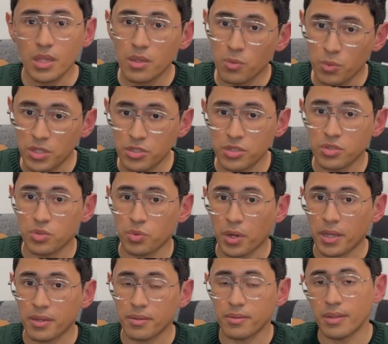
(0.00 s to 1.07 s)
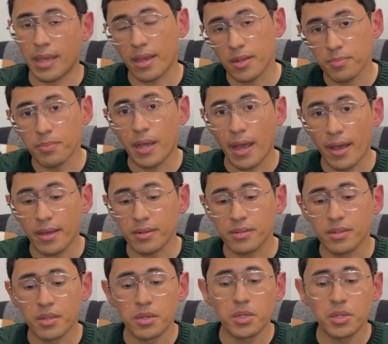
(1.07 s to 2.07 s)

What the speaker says: which is great and bad.